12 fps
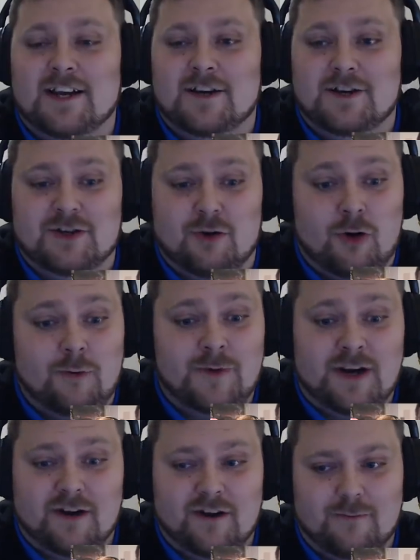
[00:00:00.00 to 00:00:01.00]
a control
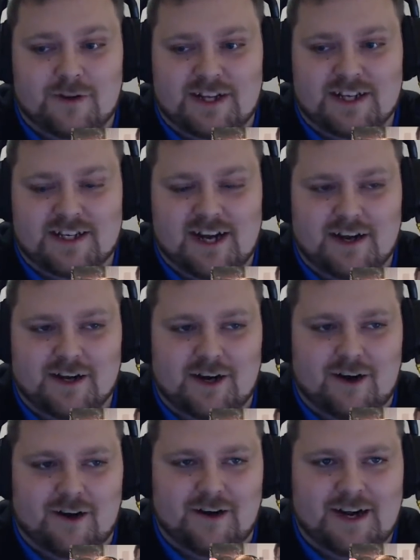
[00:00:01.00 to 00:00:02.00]
mirror with this kind of
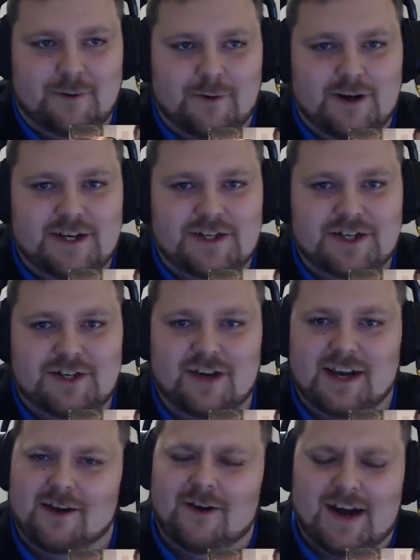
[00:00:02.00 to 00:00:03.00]
card, it really just, you're
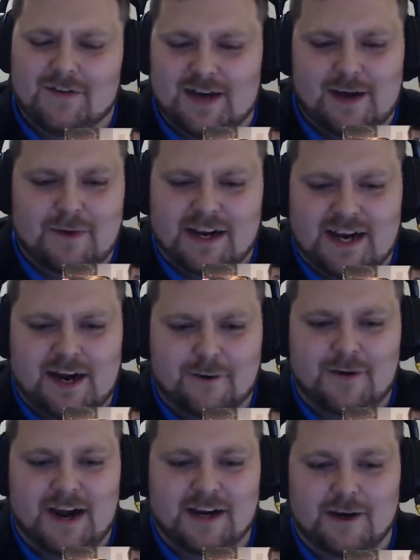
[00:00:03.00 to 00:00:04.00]
like, oh, I've got my counter
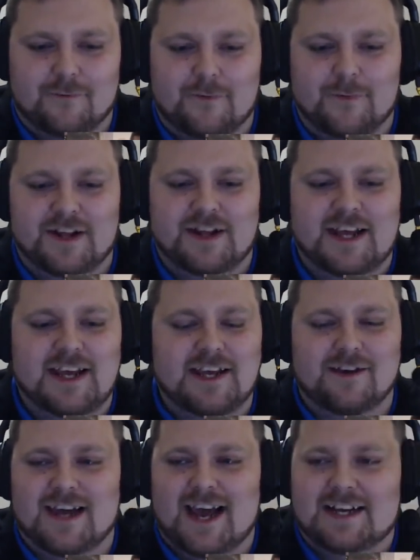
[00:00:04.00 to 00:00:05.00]
backup for my thing.
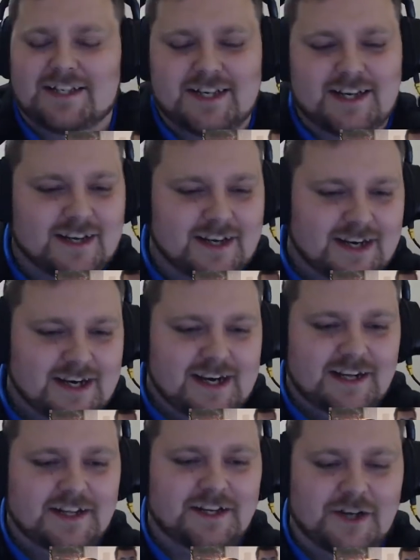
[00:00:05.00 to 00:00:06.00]
You cast it,
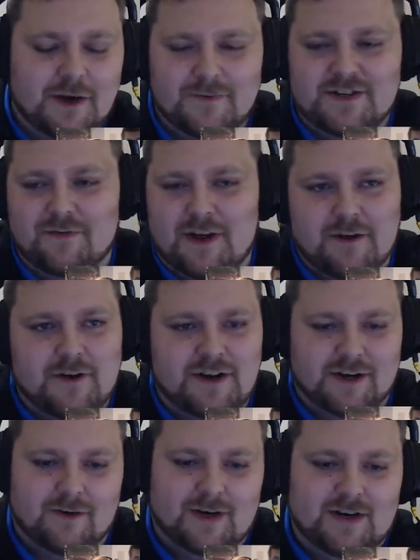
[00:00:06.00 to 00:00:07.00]
and the Dovin's Veto it, and you
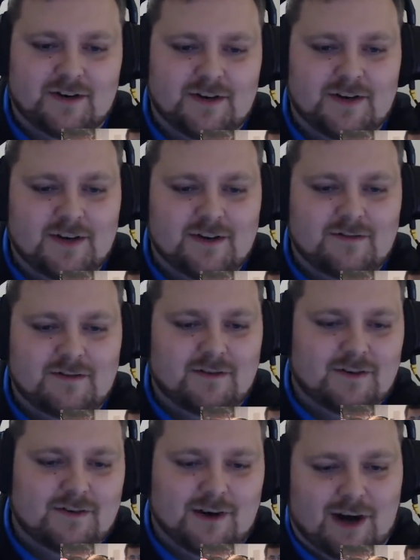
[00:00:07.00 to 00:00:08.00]
go, well,
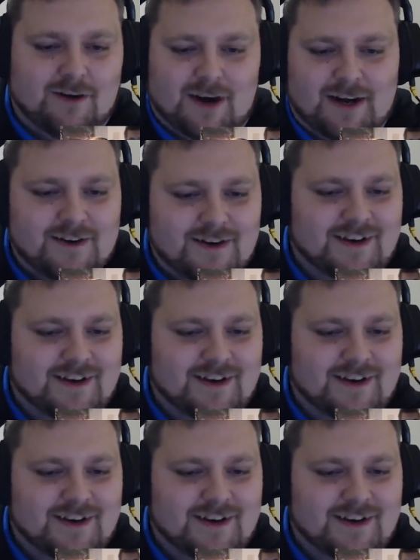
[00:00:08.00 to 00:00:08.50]
all right.